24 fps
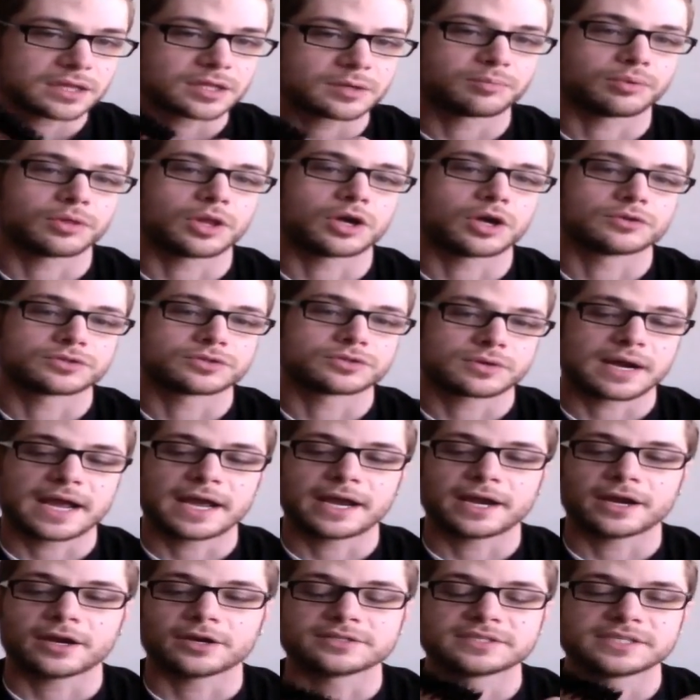the blow
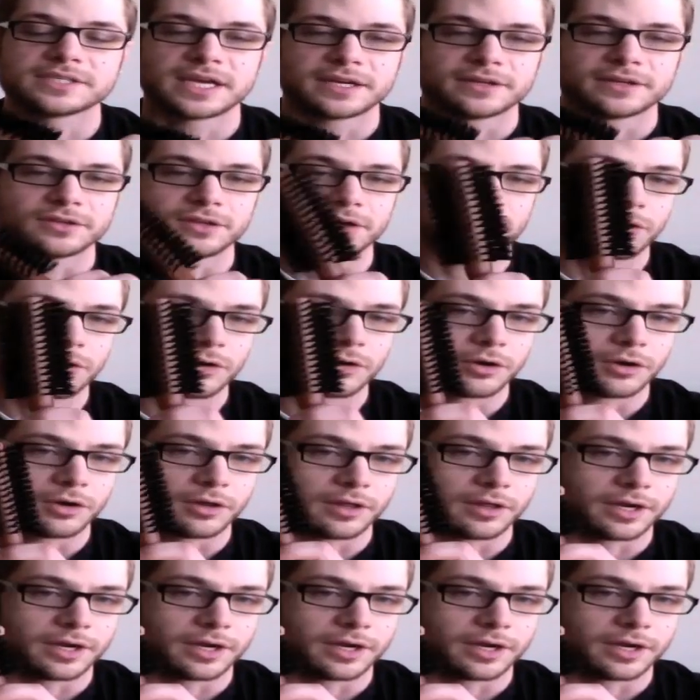dryer, setting the curl,